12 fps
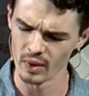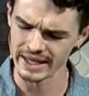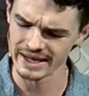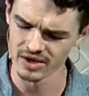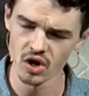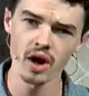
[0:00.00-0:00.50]
We
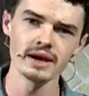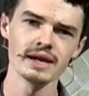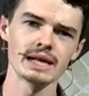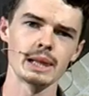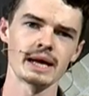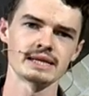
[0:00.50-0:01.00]
cannot
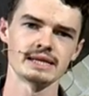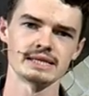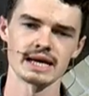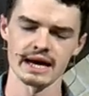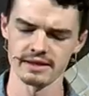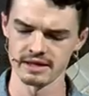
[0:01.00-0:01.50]
neglect to
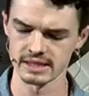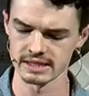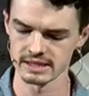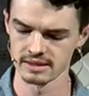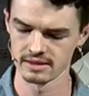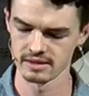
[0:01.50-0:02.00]
say
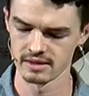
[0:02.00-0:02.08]
this.